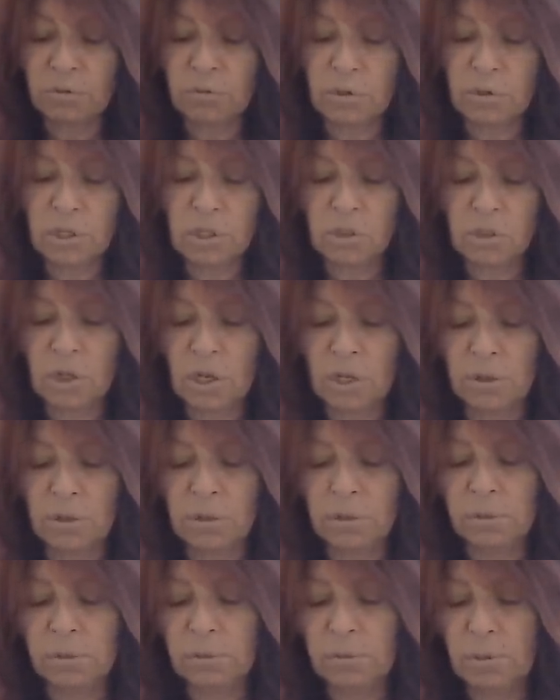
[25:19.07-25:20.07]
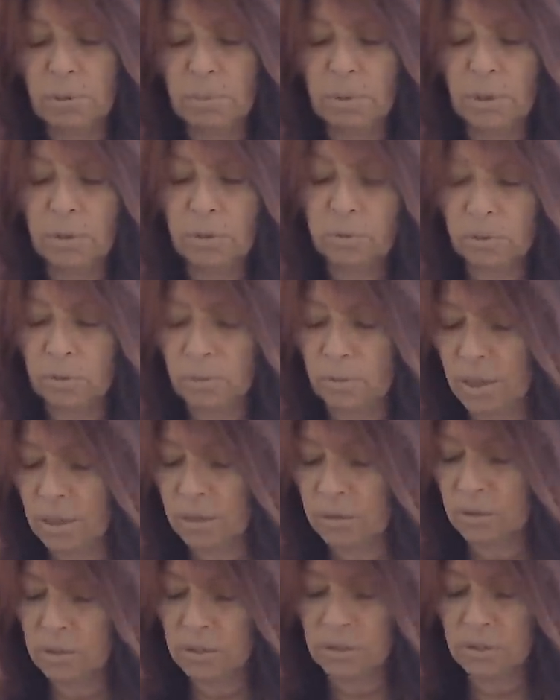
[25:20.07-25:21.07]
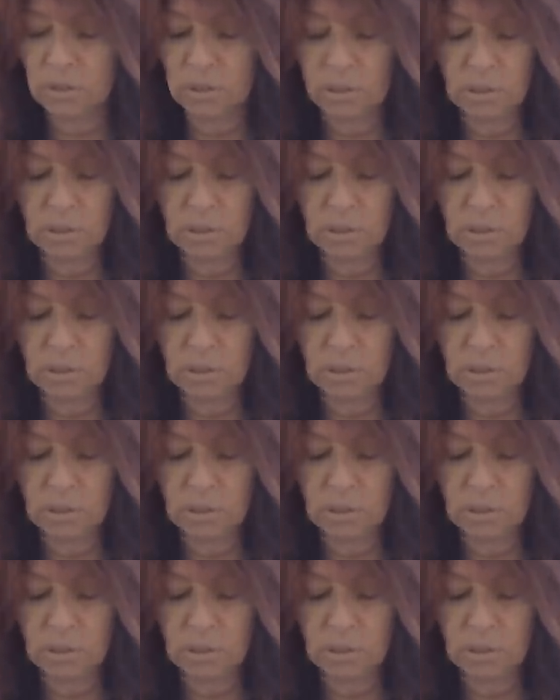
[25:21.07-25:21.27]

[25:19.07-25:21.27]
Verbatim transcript: for each other. You both want this.